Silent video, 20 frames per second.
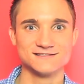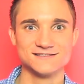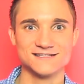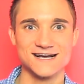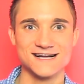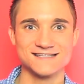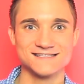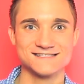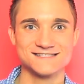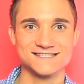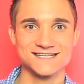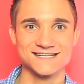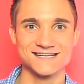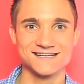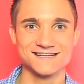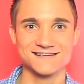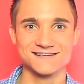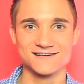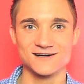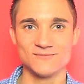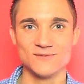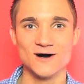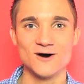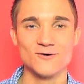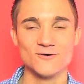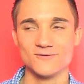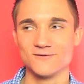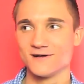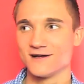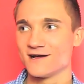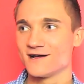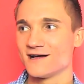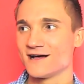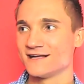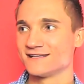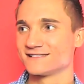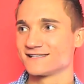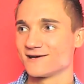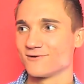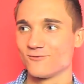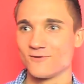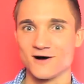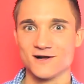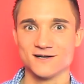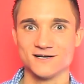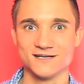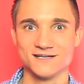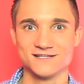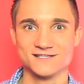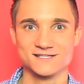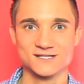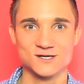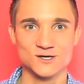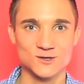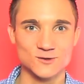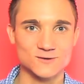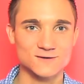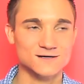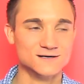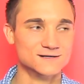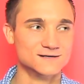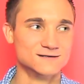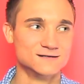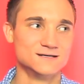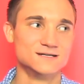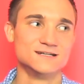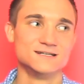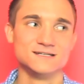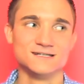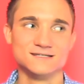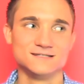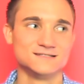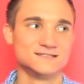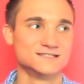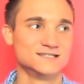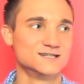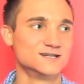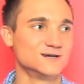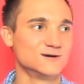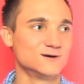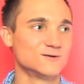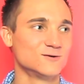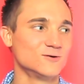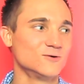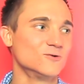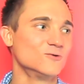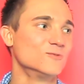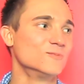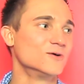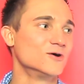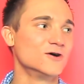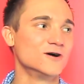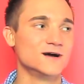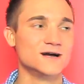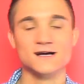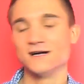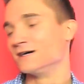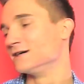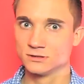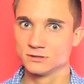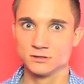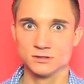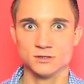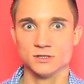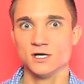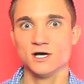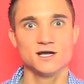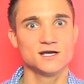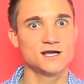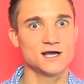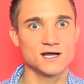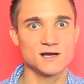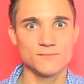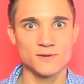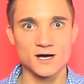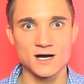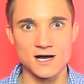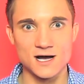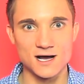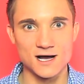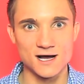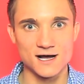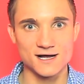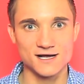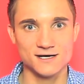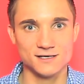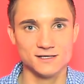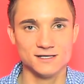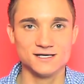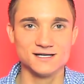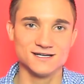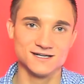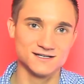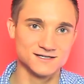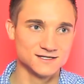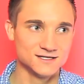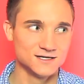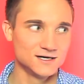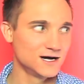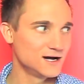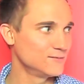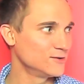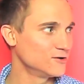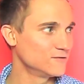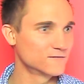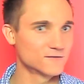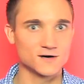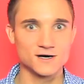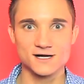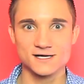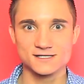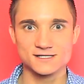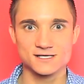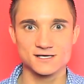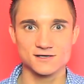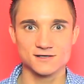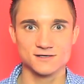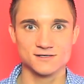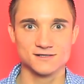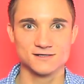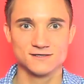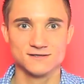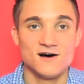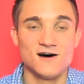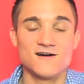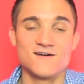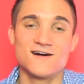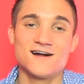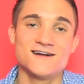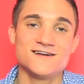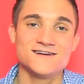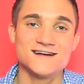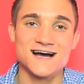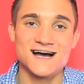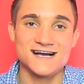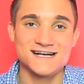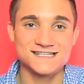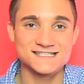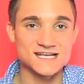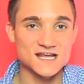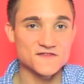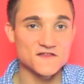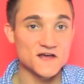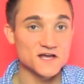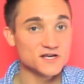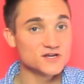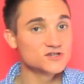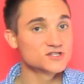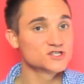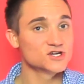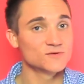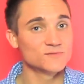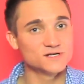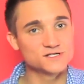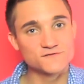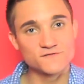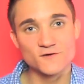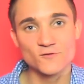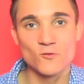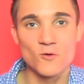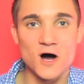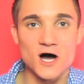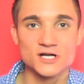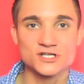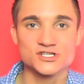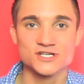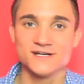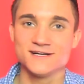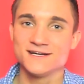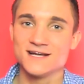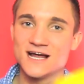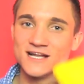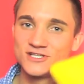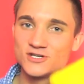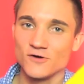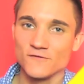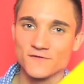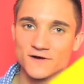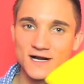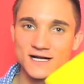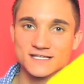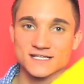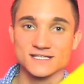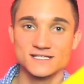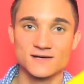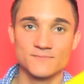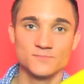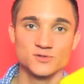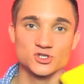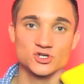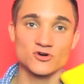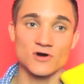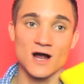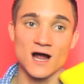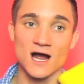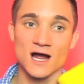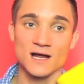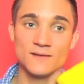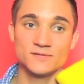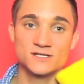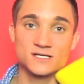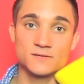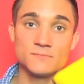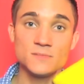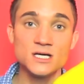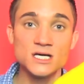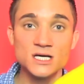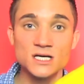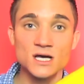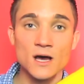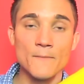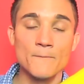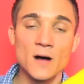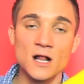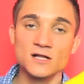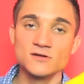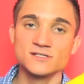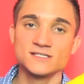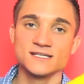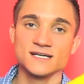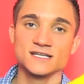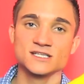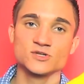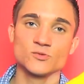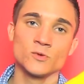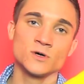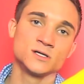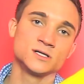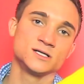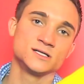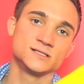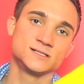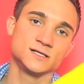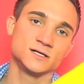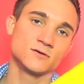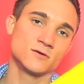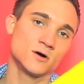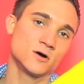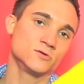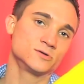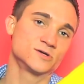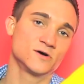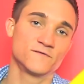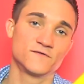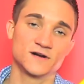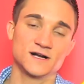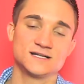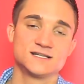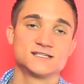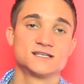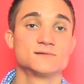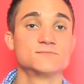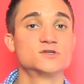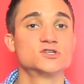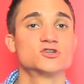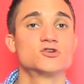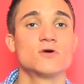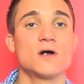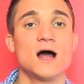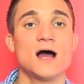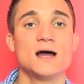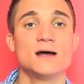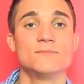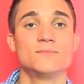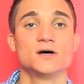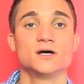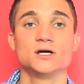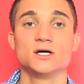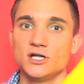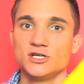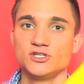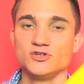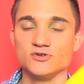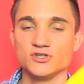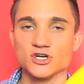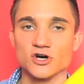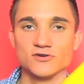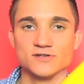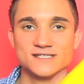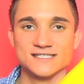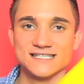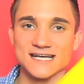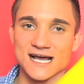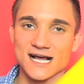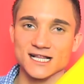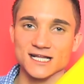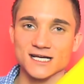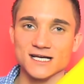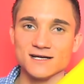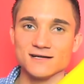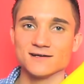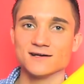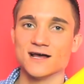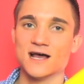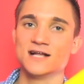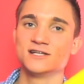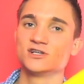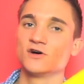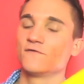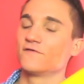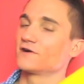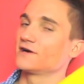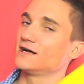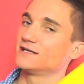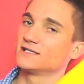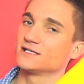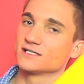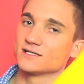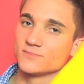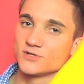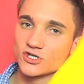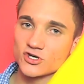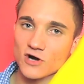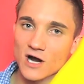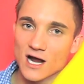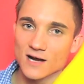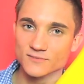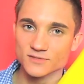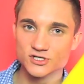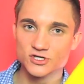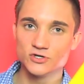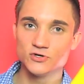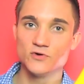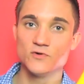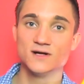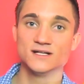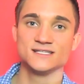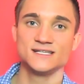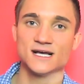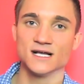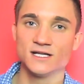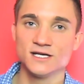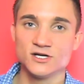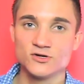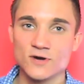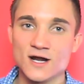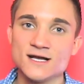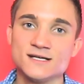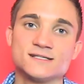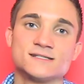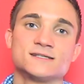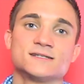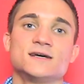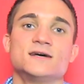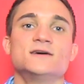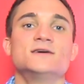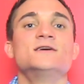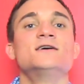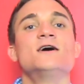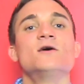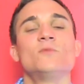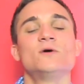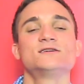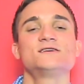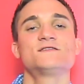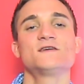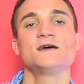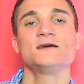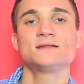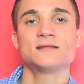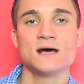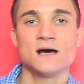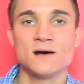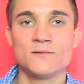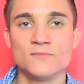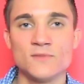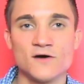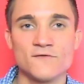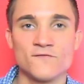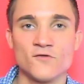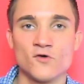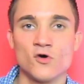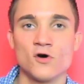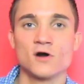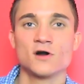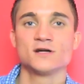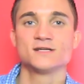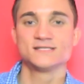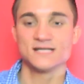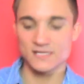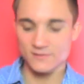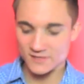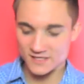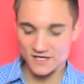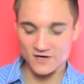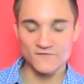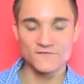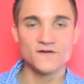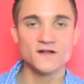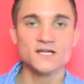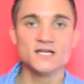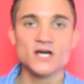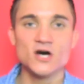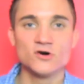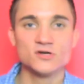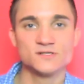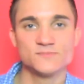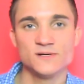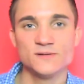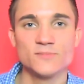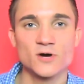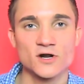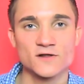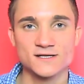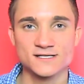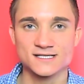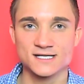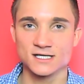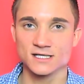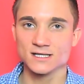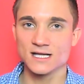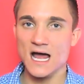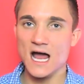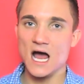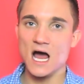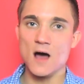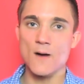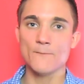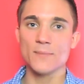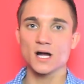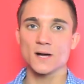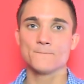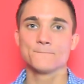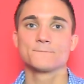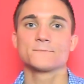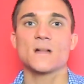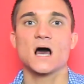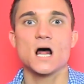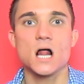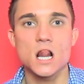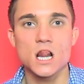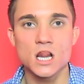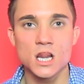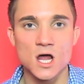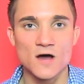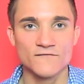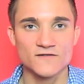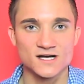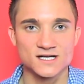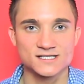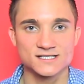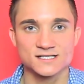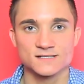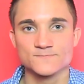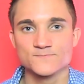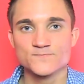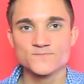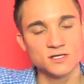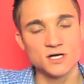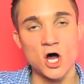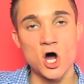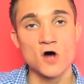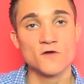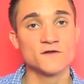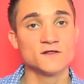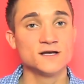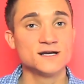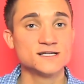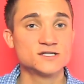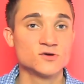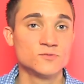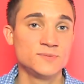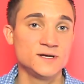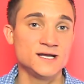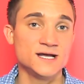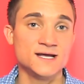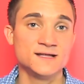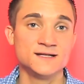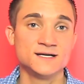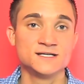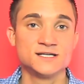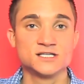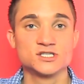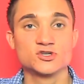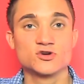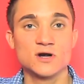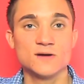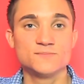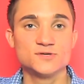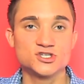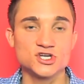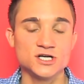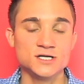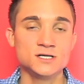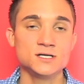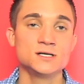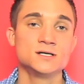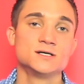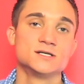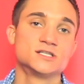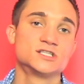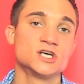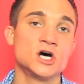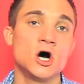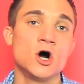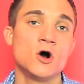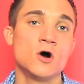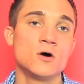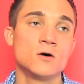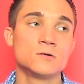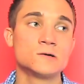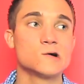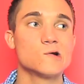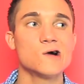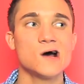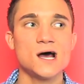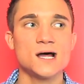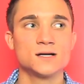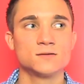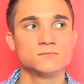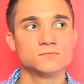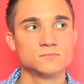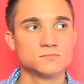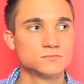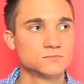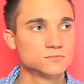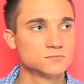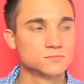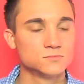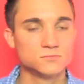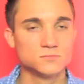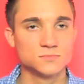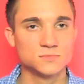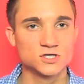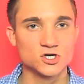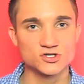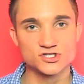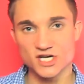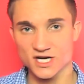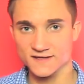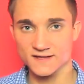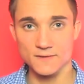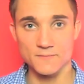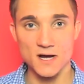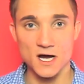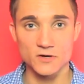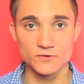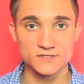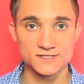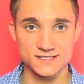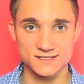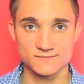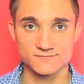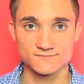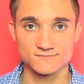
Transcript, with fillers: that didn't come out as I wanted it to. Oh boy. Okay, goodbye. I'm over it. Alright you guys, thank you so much for watching. Don't forget to subscribe to me, mallow six one zero. Don't forget to subscribe to Joe's Daily. And don't forget to subscribe to Daily Grace. I want to thank them for sending me their videos, being part of this collab. Love it. All the links will be in the description, so go ahead. Go check them out.